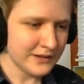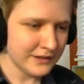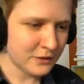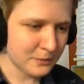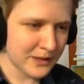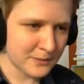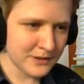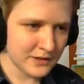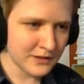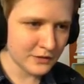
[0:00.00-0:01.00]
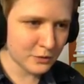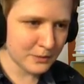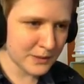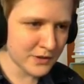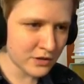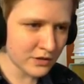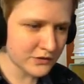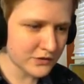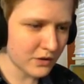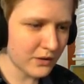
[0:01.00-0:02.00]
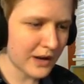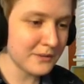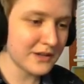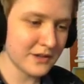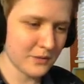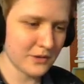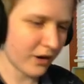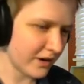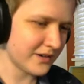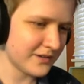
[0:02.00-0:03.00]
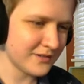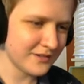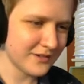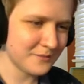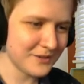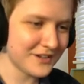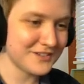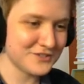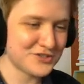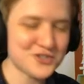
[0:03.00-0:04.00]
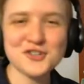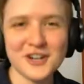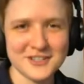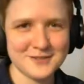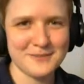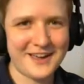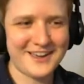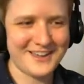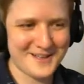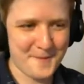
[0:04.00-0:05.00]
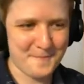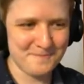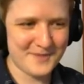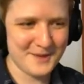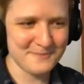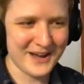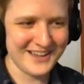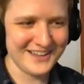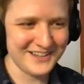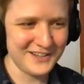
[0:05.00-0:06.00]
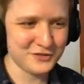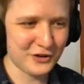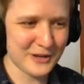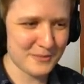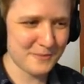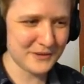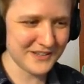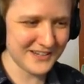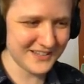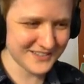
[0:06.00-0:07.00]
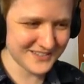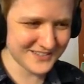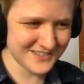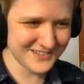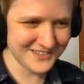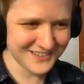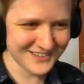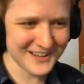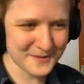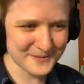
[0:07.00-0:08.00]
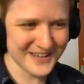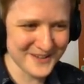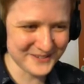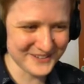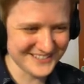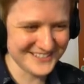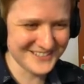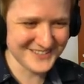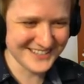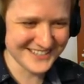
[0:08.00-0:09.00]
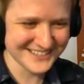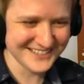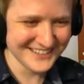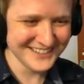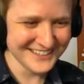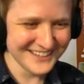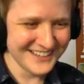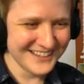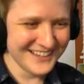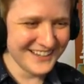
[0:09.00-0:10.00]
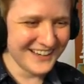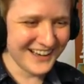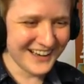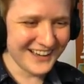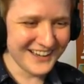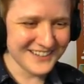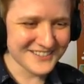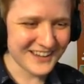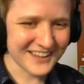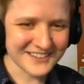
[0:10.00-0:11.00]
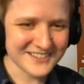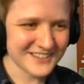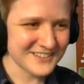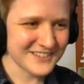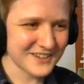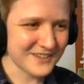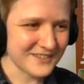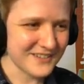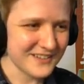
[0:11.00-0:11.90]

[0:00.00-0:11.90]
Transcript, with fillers: little baby, little baby girl, so I'm gonna go with hard. I'm gonna just trust my my grown-up abilities that I'll be able to do this. Uh, so yeah, let's go. Let's go.